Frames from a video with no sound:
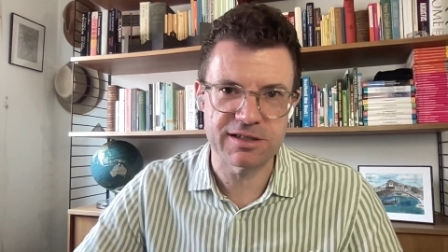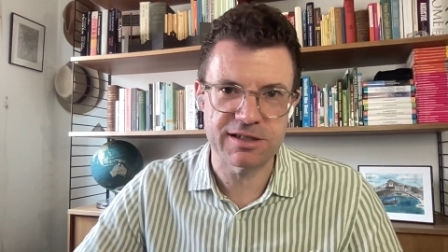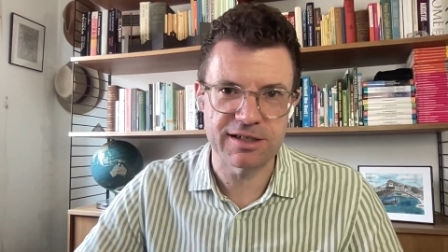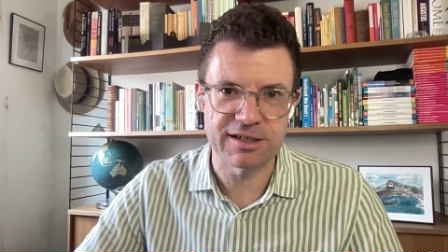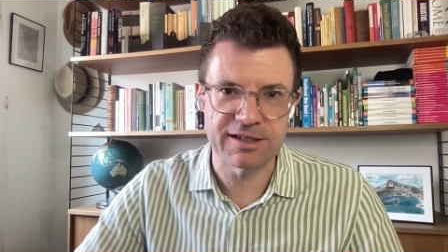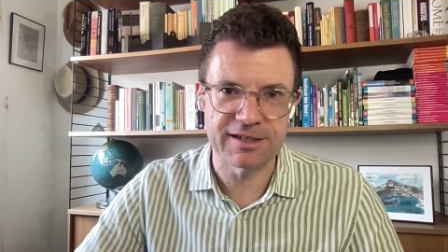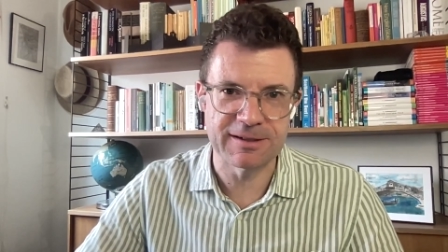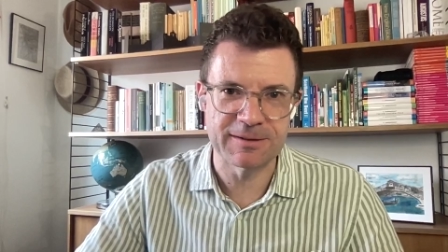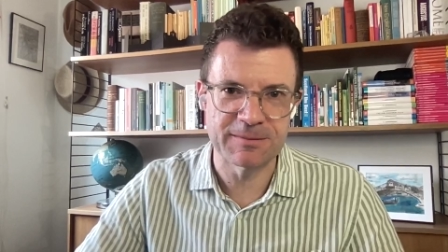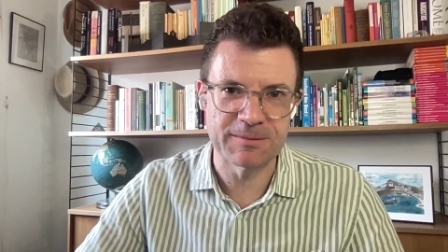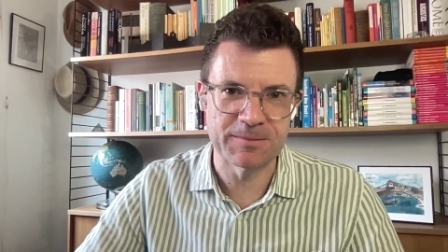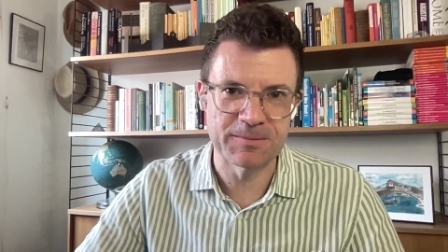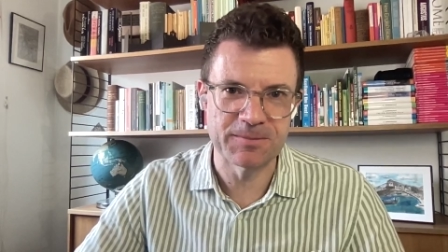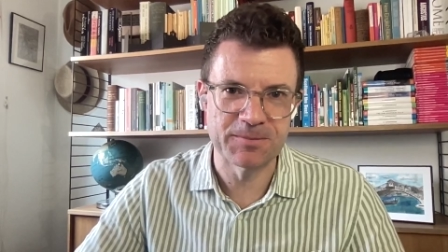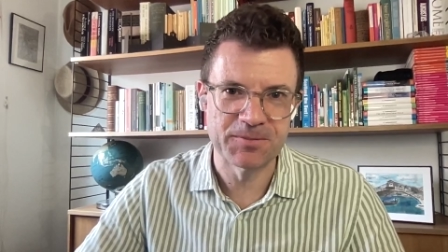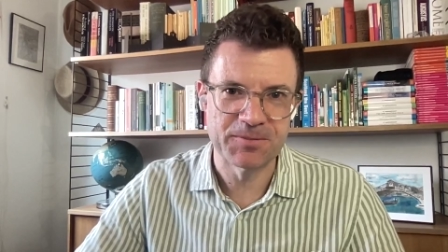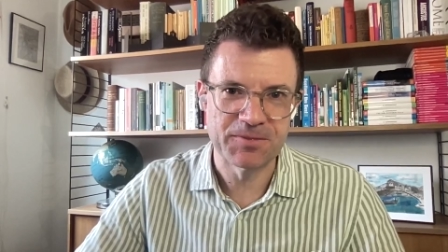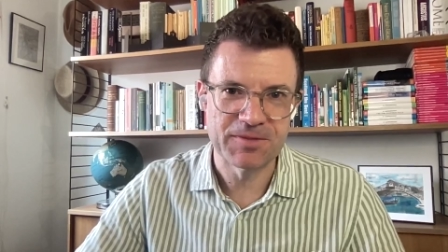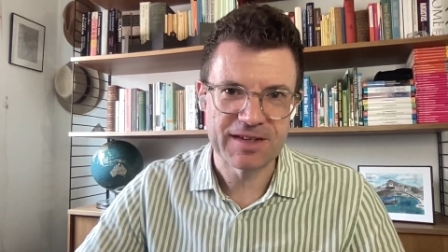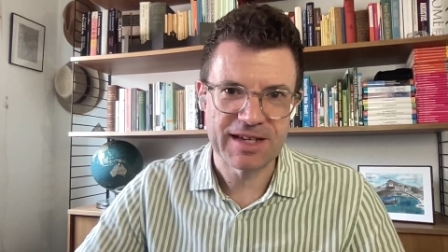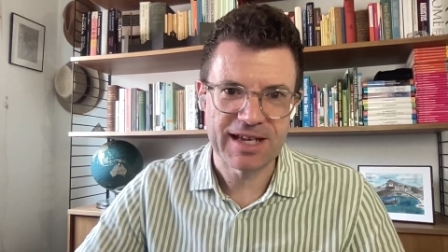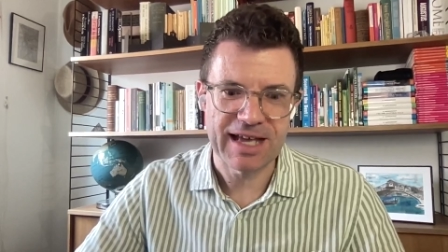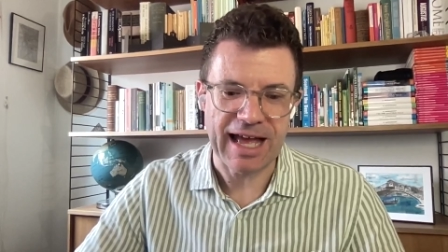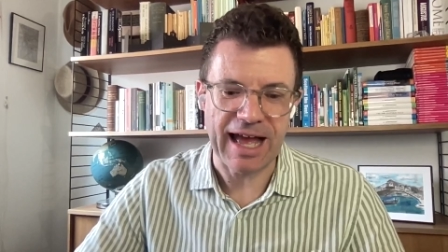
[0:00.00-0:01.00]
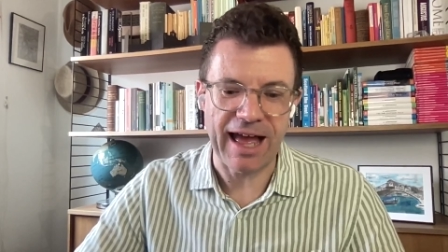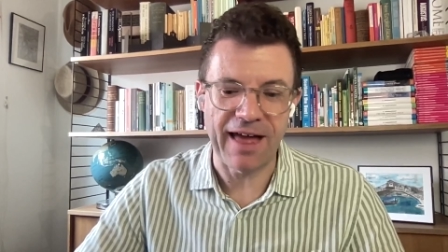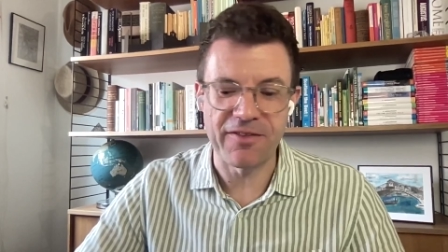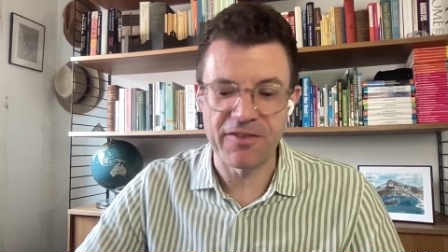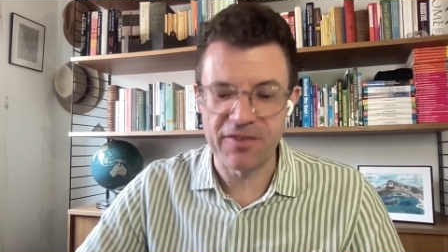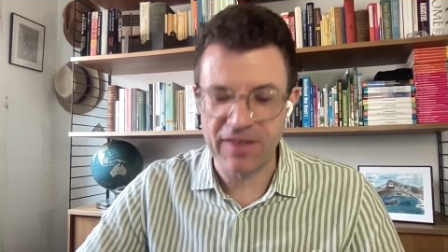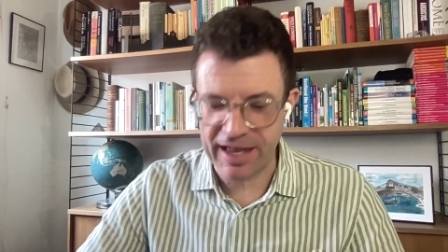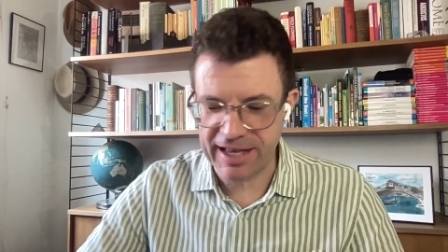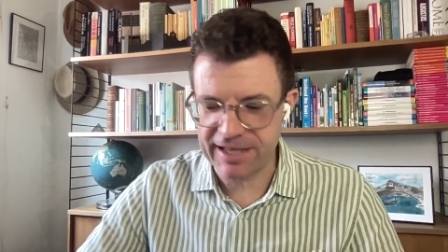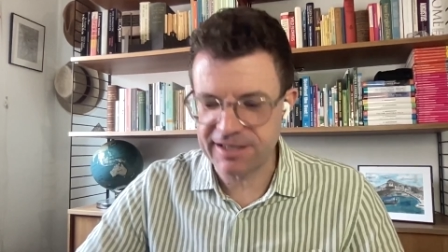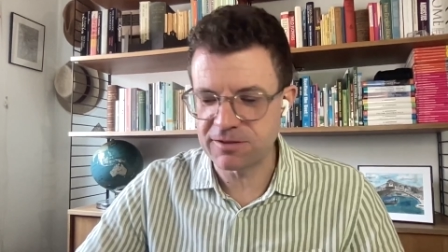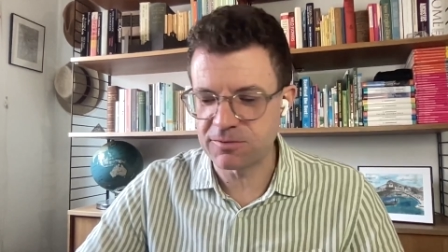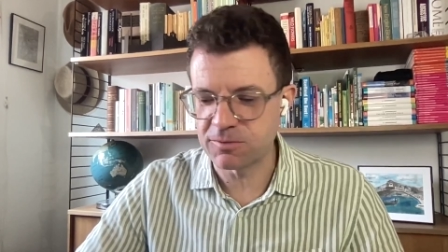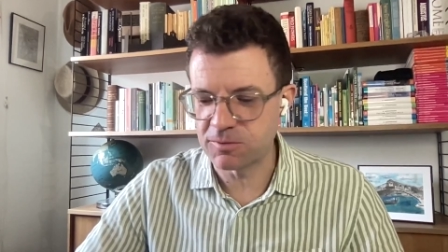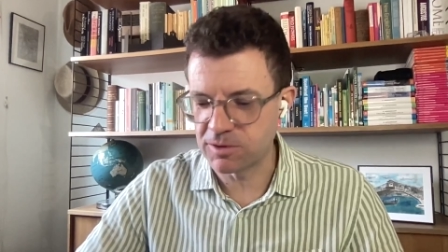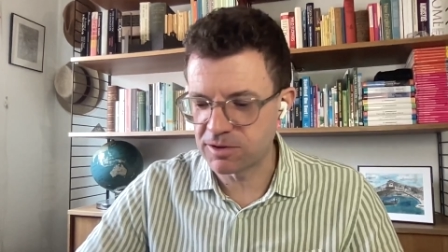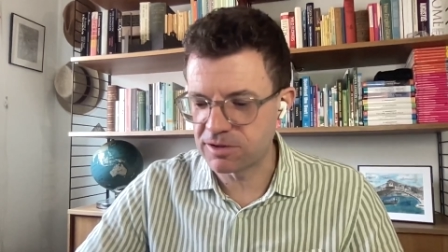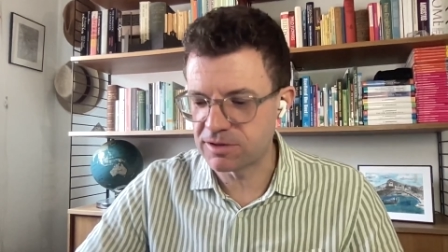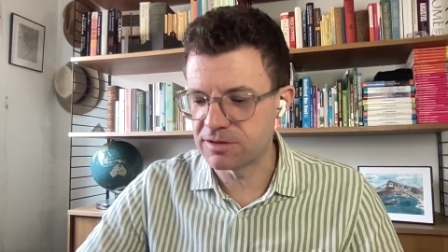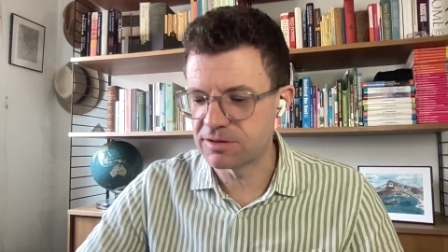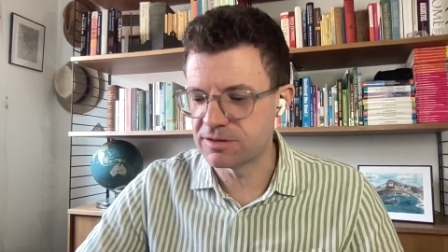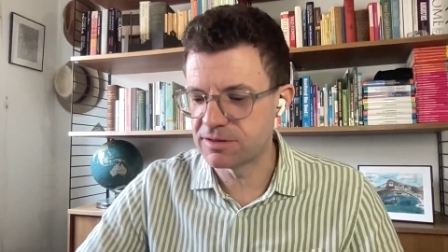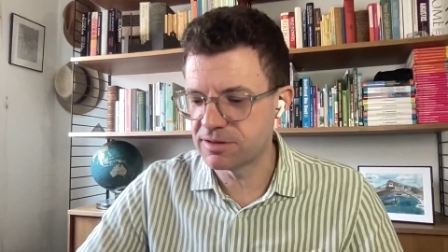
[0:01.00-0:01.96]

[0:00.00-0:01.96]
And that's what